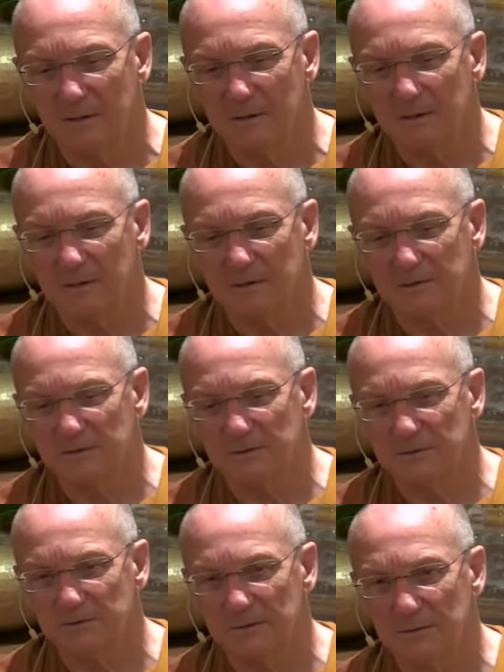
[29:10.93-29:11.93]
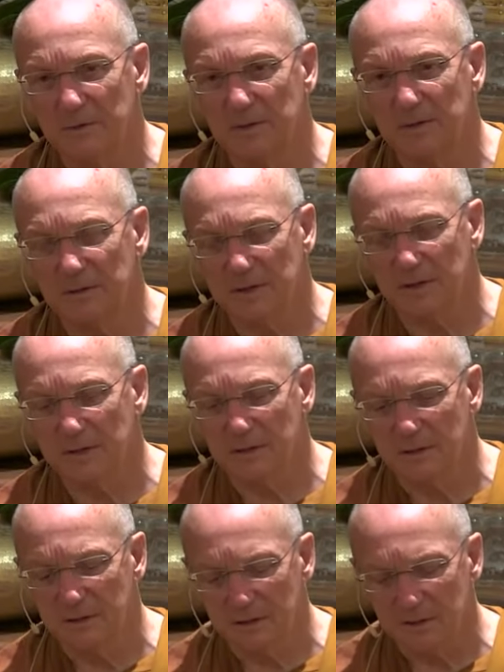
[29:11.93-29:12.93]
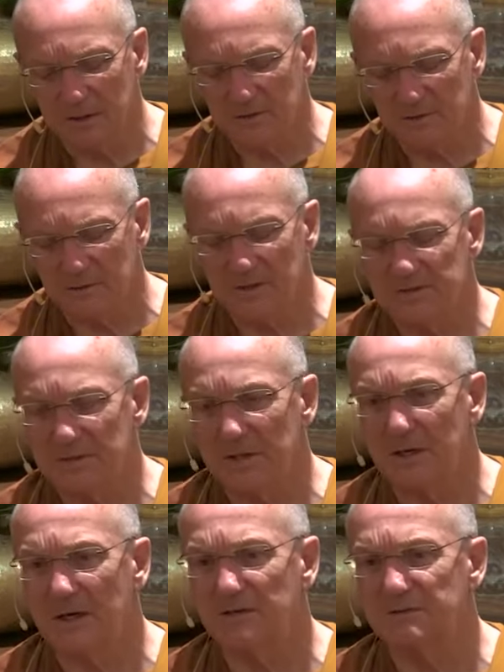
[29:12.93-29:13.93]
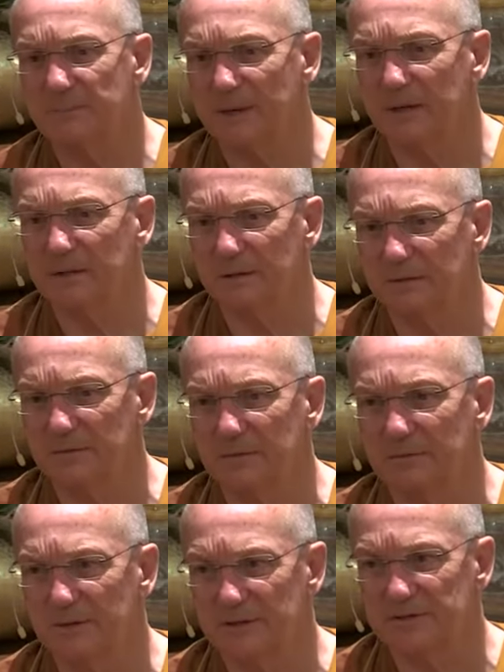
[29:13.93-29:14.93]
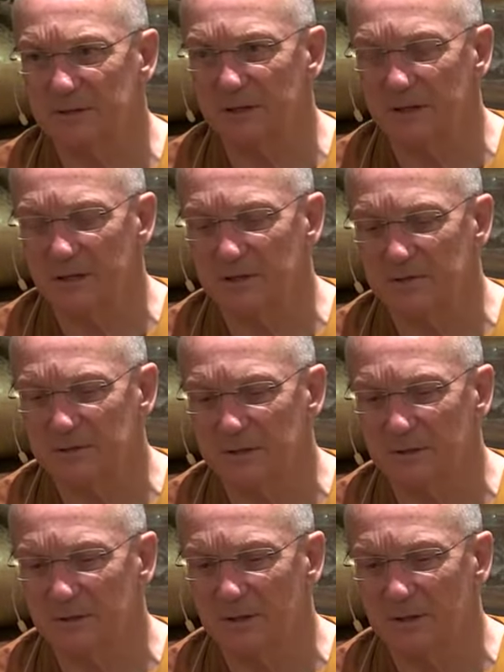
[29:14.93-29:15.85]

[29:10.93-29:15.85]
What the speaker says: So it's a really interesting aspect of investigation